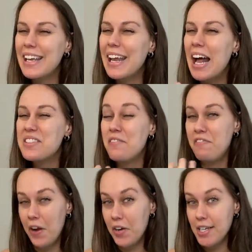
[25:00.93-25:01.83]
it has a
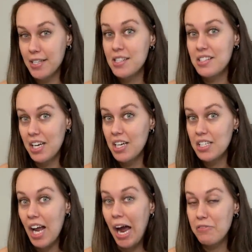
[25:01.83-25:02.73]
very
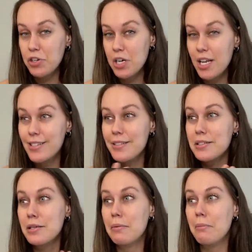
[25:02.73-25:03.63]
distinct aftertaste.
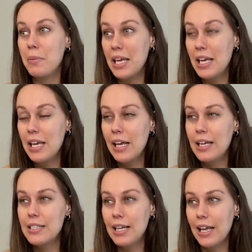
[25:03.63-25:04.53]
To me,
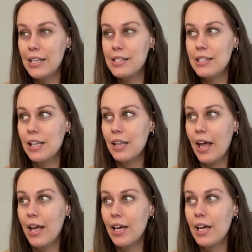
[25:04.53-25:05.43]
it tastes
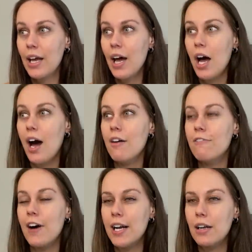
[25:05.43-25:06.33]
like
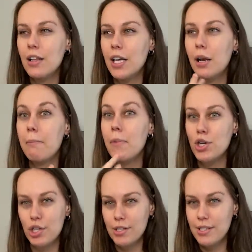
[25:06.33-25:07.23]
an
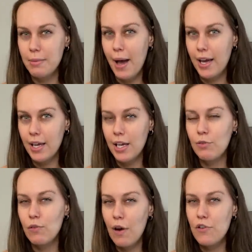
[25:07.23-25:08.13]
emergency packet.
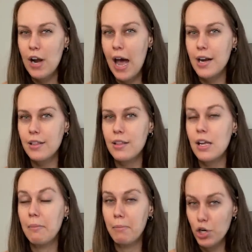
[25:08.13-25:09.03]
If you've ever had
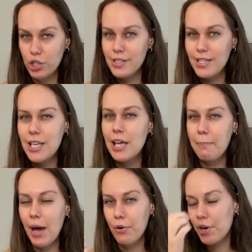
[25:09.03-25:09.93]
emergency, that
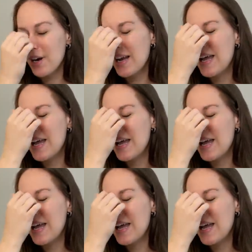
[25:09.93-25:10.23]
powder,